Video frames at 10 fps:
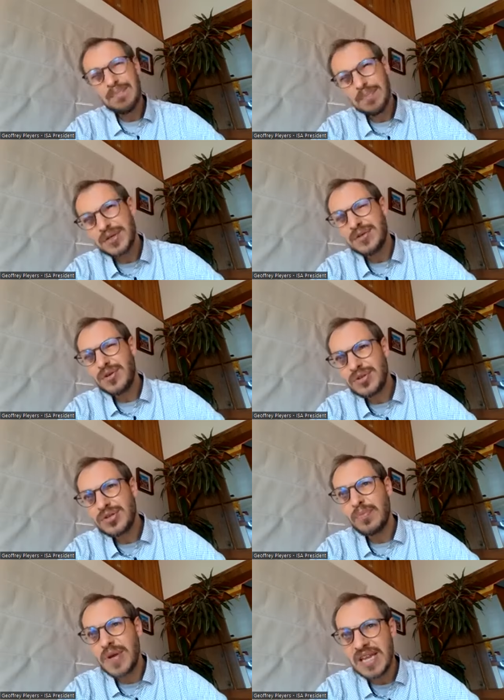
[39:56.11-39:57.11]
but
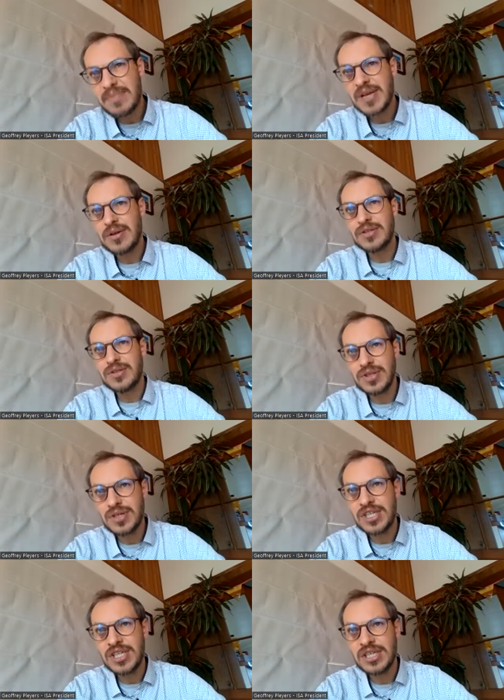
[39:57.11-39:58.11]
also mainly because
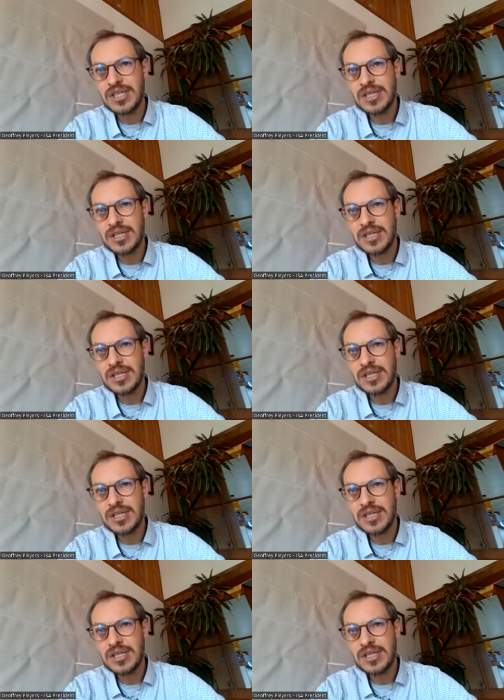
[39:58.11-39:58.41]
sociology,